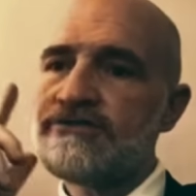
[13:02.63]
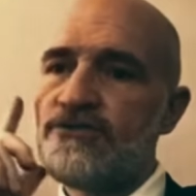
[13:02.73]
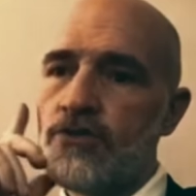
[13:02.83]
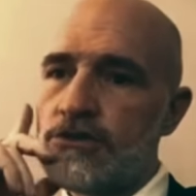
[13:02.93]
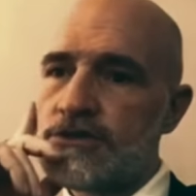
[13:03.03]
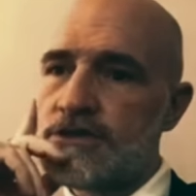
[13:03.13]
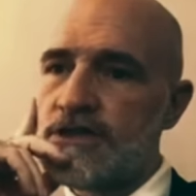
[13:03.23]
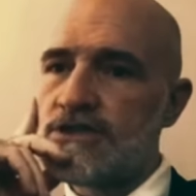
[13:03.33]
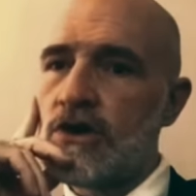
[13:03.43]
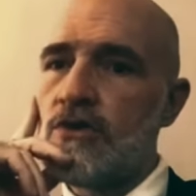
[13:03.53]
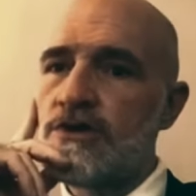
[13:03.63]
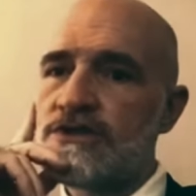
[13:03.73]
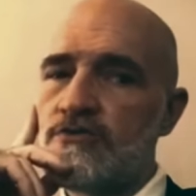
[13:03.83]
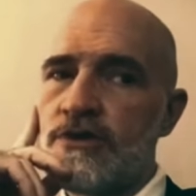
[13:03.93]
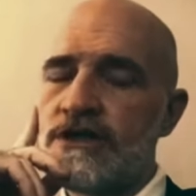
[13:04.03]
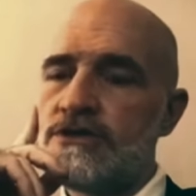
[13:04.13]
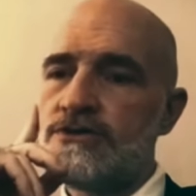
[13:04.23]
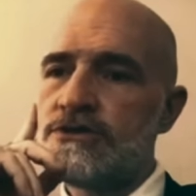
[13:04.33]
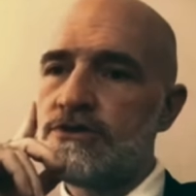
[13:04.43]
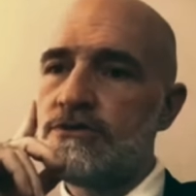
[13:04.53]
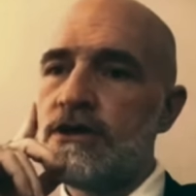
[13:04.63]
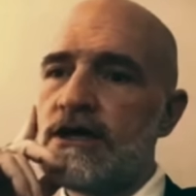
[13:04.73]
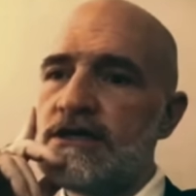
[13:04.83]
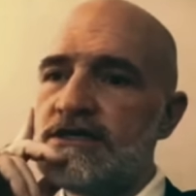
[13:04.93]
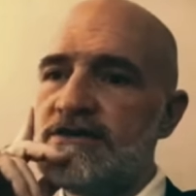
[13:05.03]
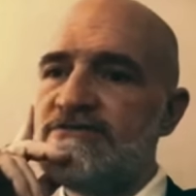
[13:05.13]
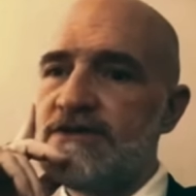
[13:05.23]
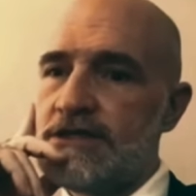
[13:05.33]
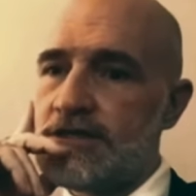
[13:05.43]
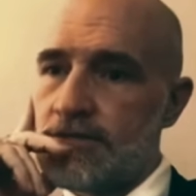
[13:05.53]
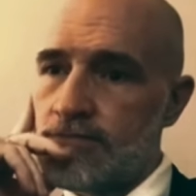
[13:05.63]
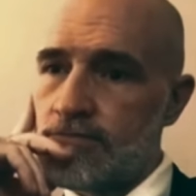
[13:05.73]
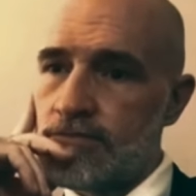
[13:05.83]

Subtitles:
to force, is always a prelude to defeat.